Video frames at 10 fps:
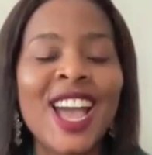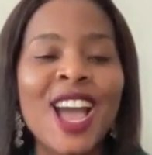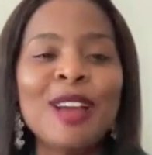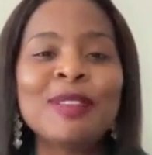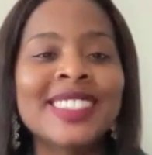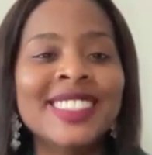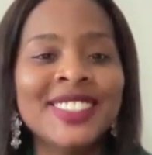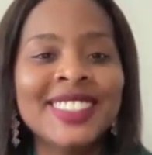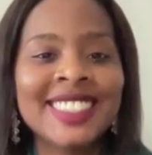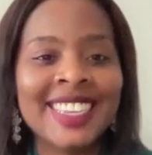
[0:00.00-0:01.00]

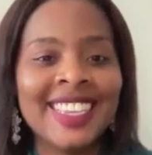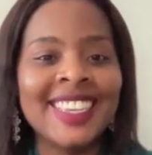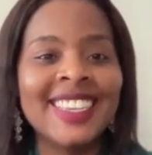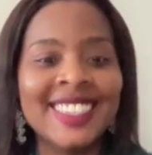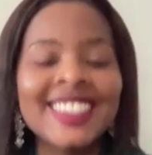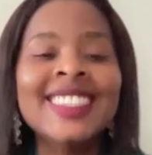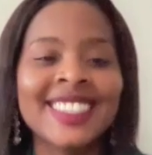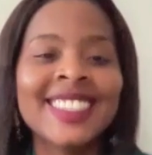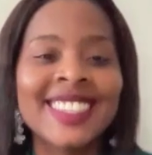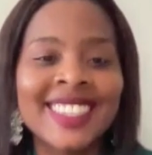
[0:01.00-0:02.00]
Absolutely.
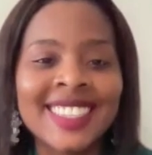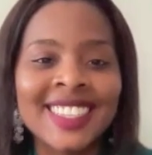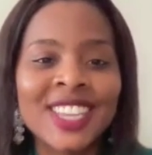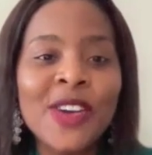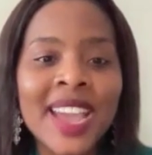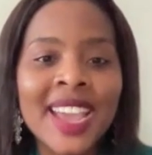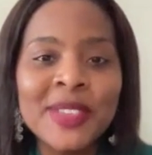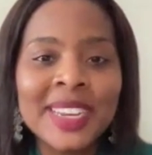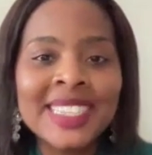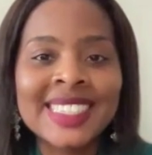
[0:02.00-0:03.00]
Go ahead.
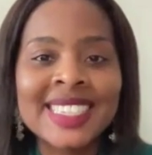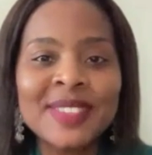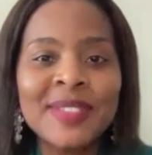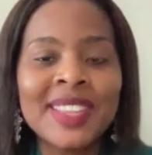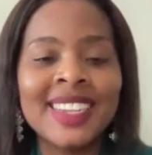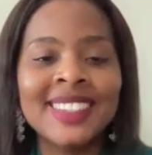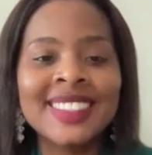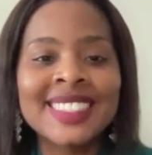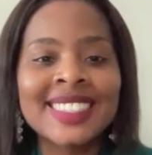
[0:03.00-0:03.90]
You wanted to say something else?